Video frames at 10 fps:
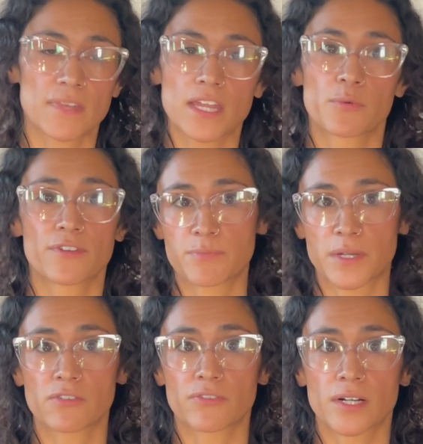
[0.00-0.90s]
it would have been
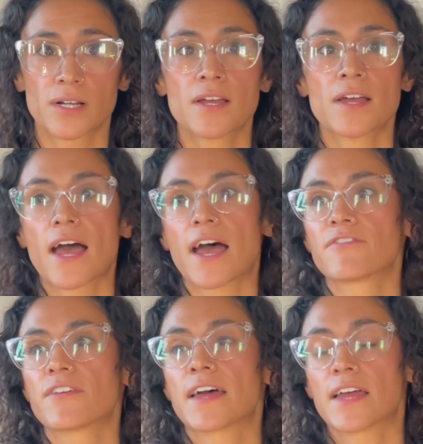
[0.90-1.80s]
over. If
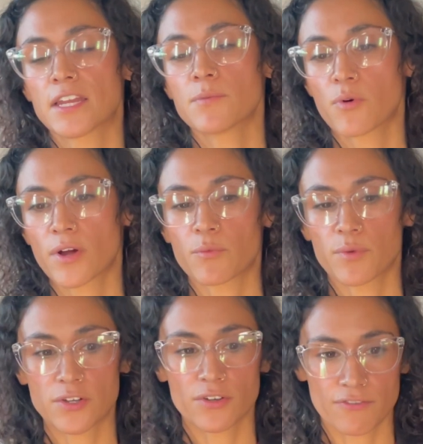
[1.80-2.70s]
at any point
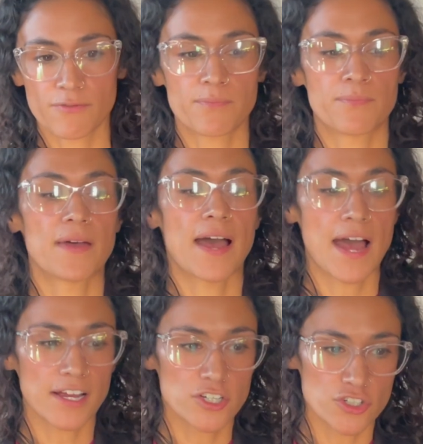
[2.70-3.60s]
we could have
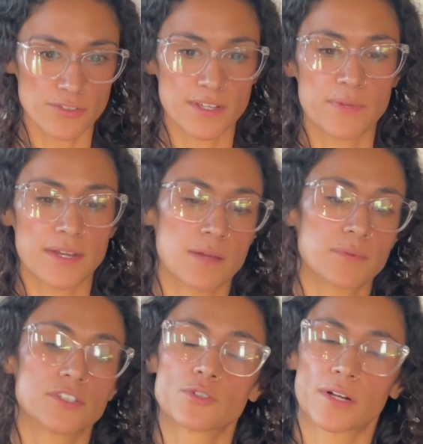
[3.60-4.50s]
actually been
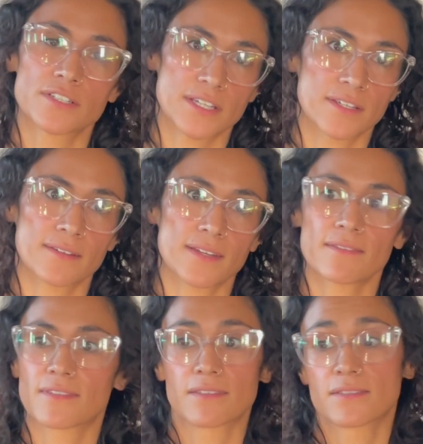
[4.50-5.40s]
able to
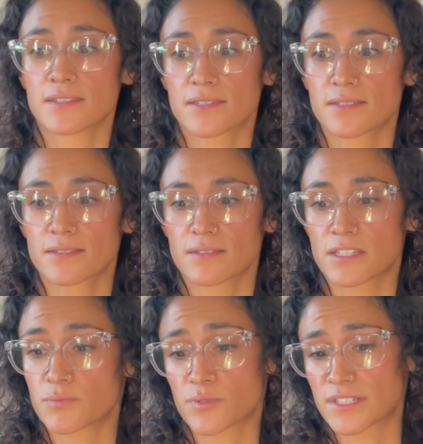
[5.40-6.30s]
articulate that
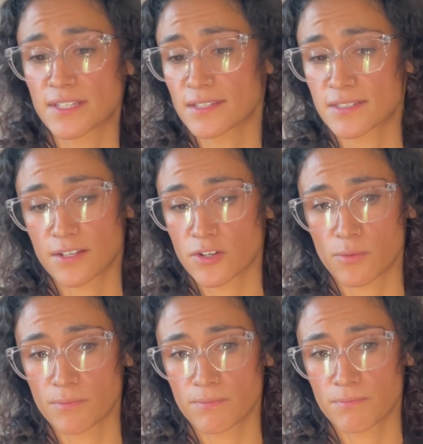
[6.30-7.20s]
these proceedings had no
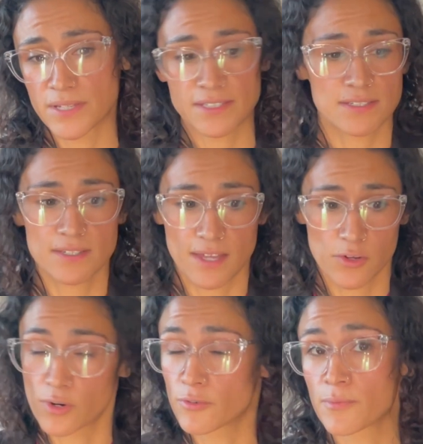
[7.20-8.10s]
business in that
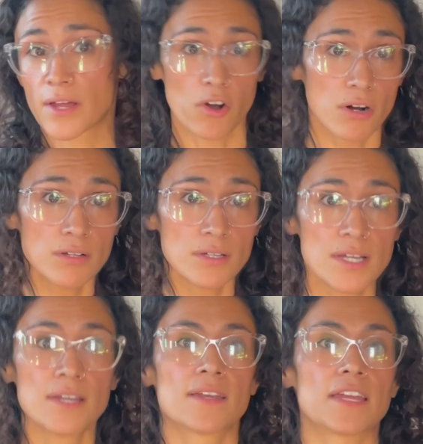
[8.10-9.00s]
courtroom at all,
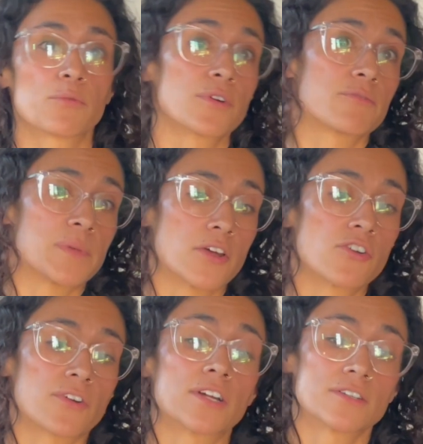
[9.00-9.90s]
it would have been
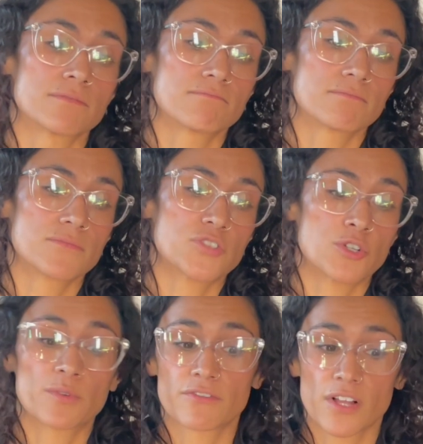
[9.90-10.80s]
over and she
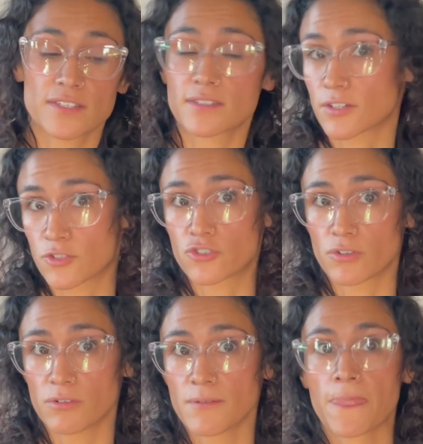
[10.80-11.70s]
would have lost the
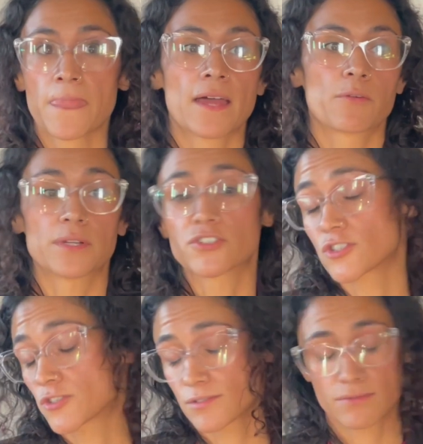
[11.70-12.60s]
control,
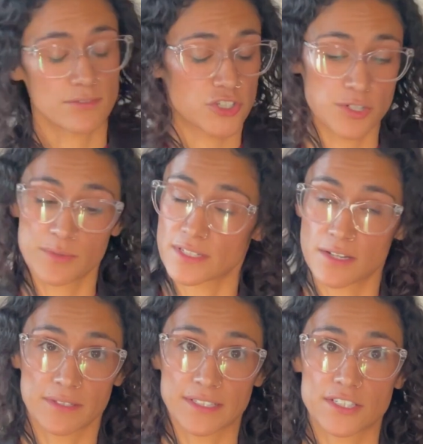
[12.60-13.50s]
which she was
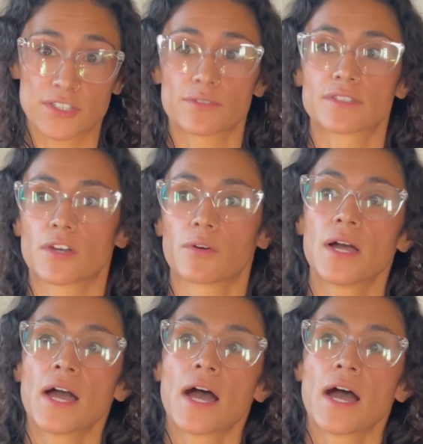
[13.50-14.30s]
not willing to do. So